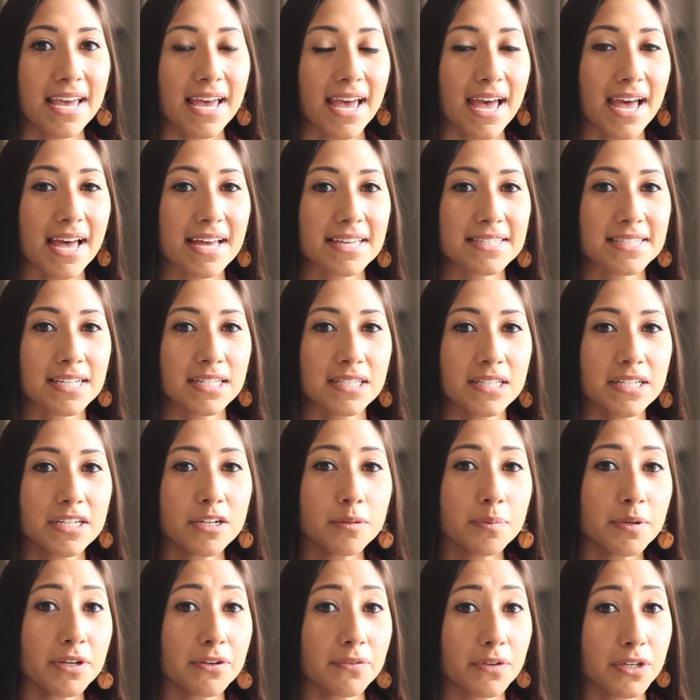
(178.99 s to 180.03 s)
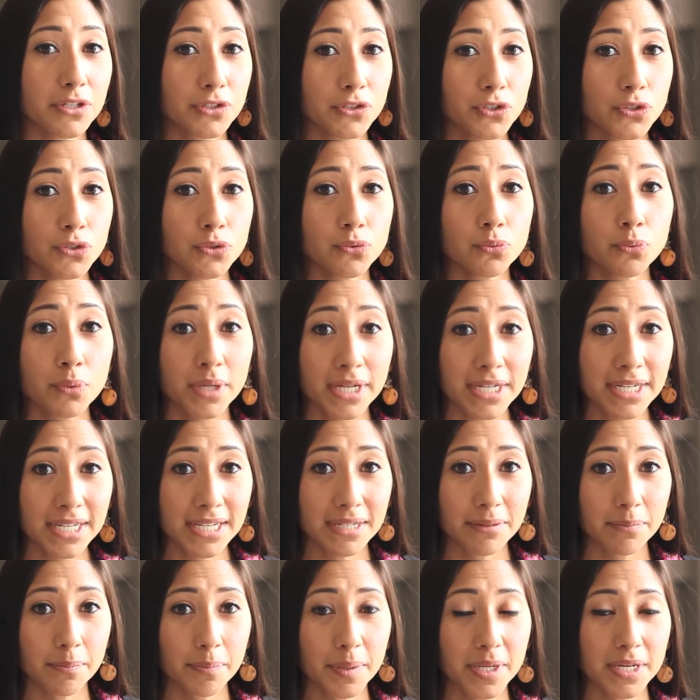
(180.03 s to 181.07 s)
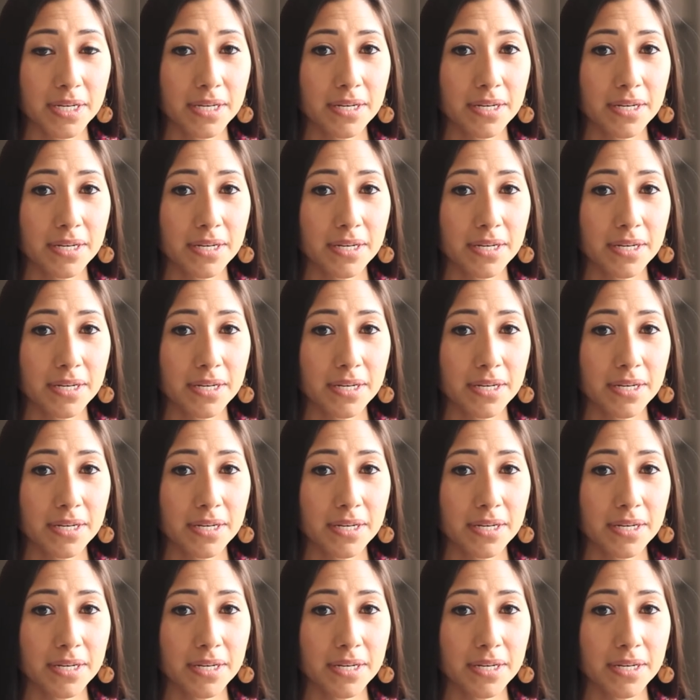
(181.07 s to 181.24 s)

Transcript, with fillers: has a little bit of issues reading, but